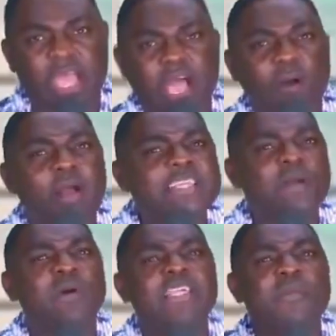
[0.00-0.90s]
e ho na
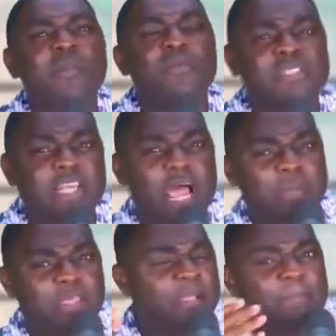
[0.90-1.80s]
samogya be hu
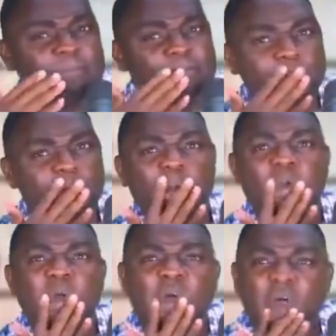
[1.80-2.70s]
sadabi.
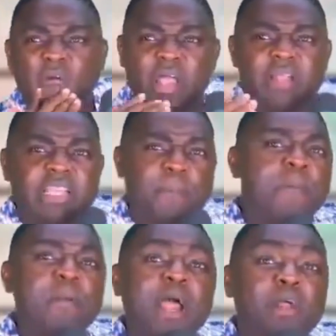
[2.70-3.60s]
The
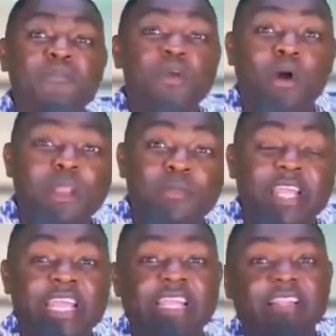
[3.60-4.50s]
people are not even calling me
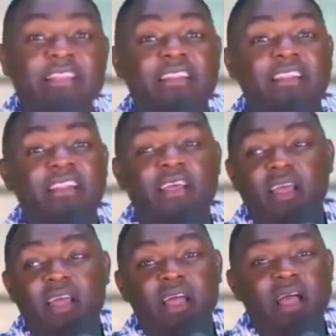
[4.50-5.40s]
again.
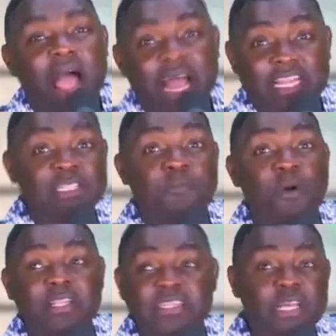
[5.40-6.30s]
At this
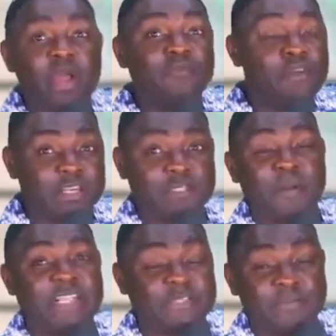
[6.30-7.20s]
point, they don't even
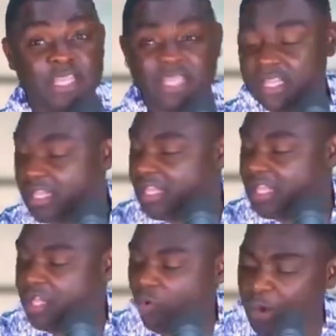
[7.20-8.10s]
respect me.
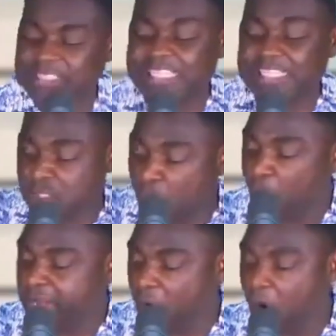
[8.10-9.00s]
What is
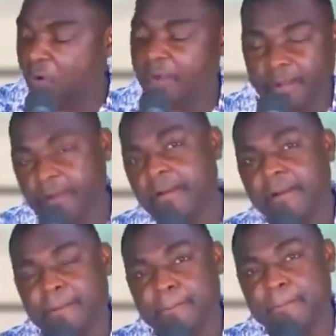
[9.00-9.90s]
going on?
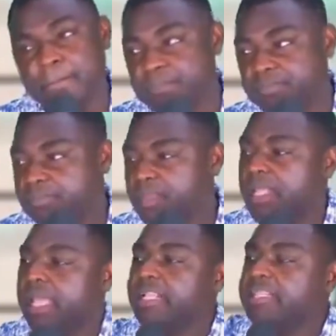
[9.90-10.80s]

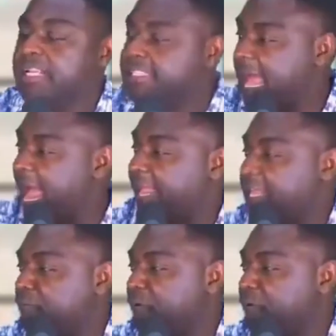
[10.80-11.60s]
Into this guy, your